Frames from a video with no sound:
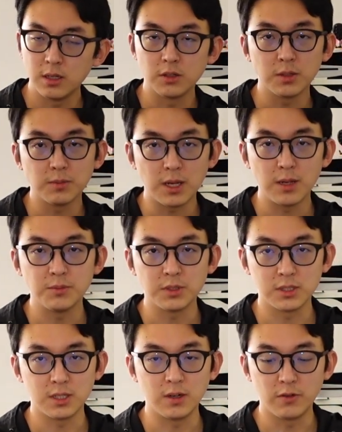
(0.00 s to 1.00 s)
sometimes
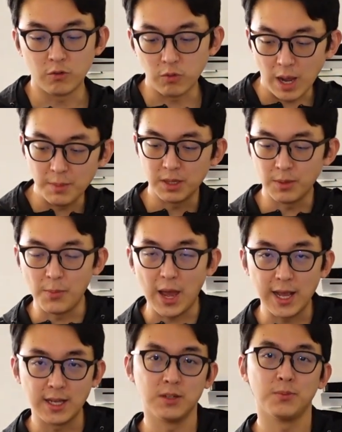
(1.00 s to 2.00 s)
instead of grabbing the
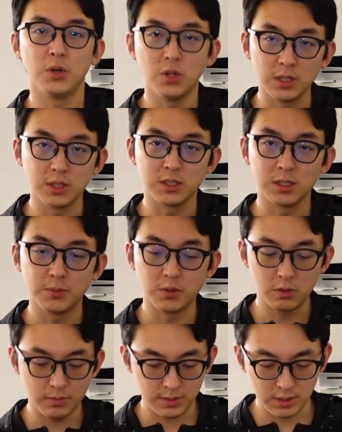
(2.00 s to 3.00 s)
bag and pulling the zipper
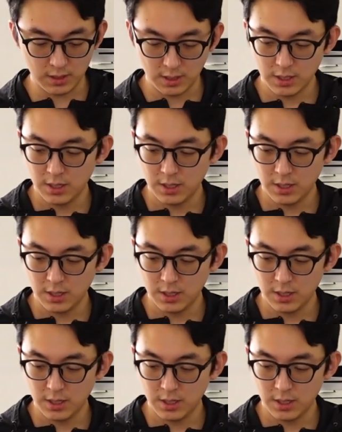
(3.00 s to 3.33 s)
open,